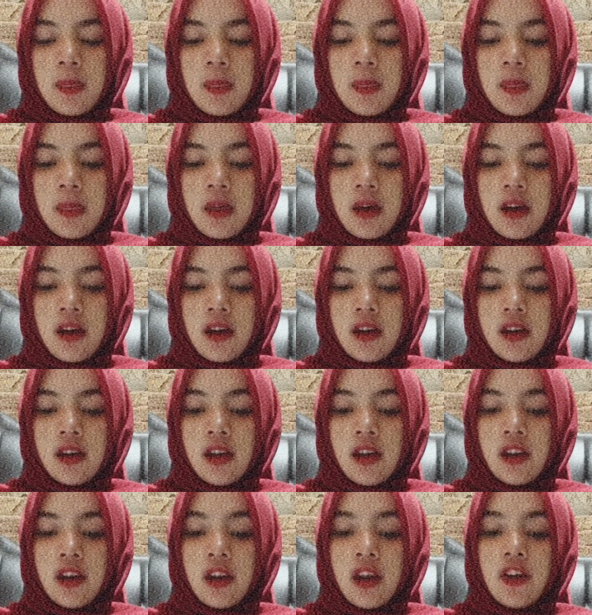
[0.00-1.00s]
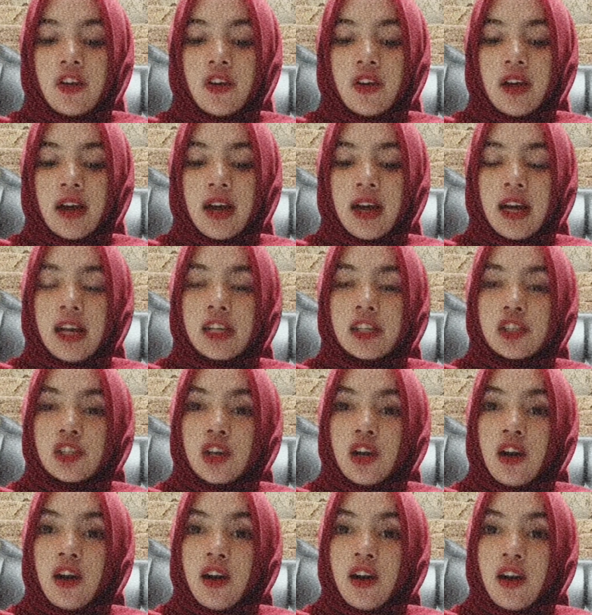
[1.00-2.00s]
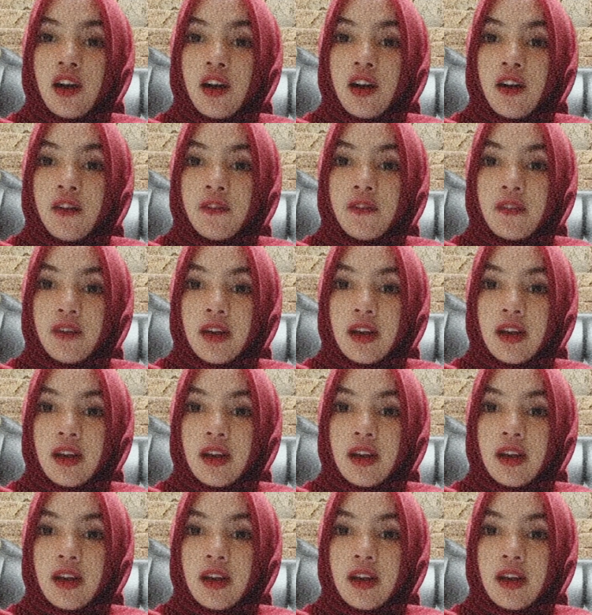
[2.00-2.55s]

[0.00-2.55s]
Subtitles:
Another kind of